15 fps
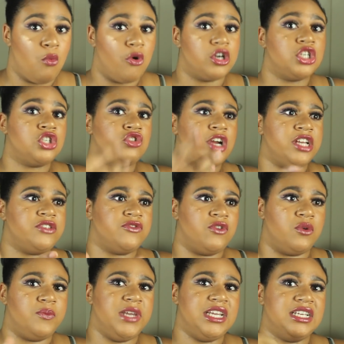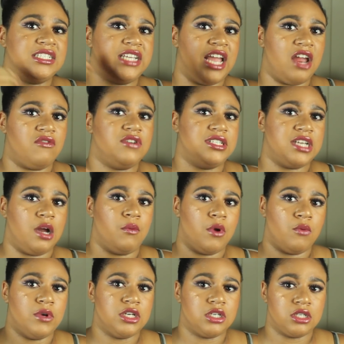more stressful because every time
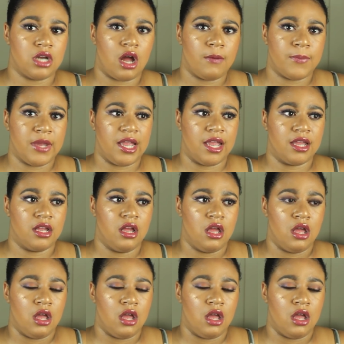we went shopping,